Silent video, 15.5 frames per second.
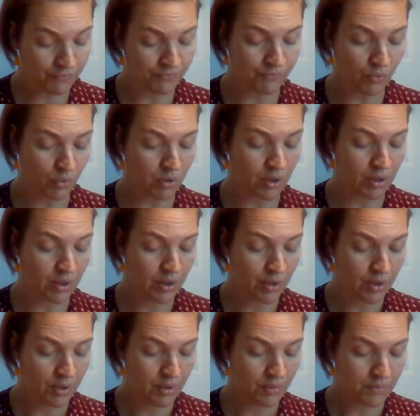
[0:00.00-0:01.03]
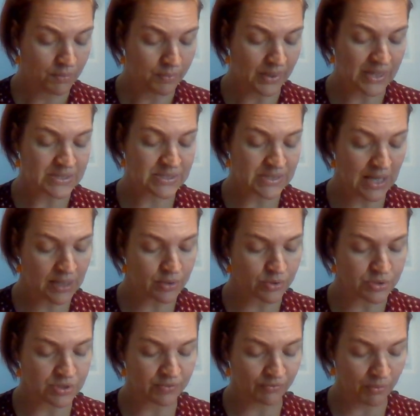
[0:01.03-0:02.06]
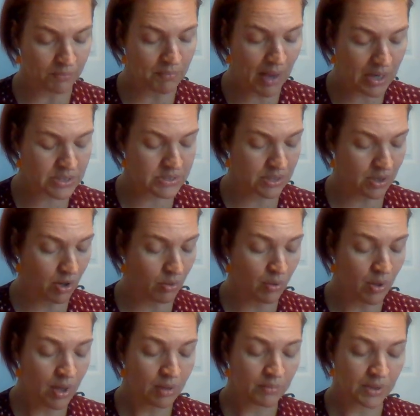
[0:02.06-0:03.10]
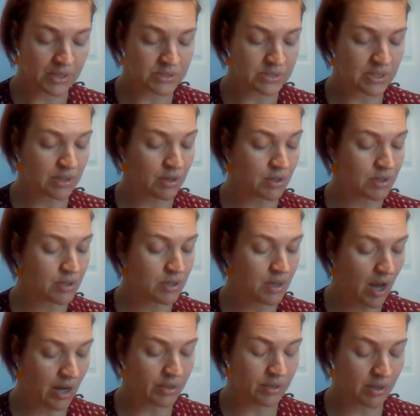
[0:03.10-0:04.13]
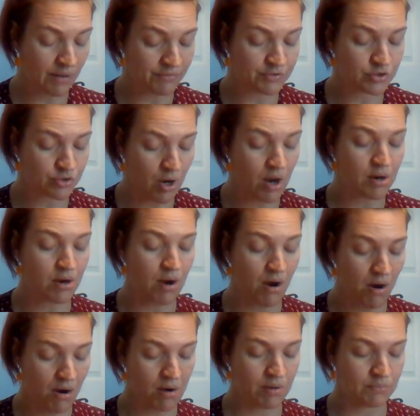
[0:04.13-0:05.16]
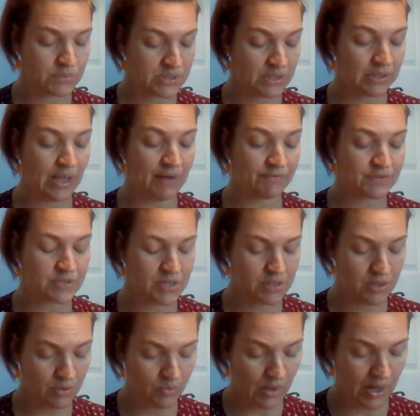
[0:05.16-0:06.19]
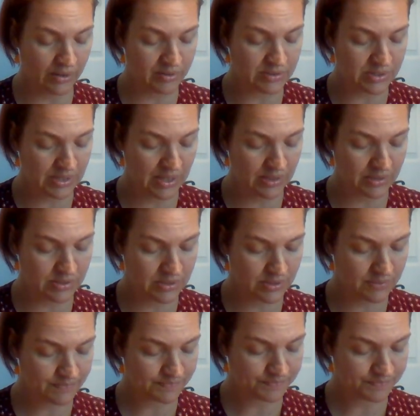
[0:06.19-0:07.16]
for braceros from Mexico because there are not enough strong arms left in the United States.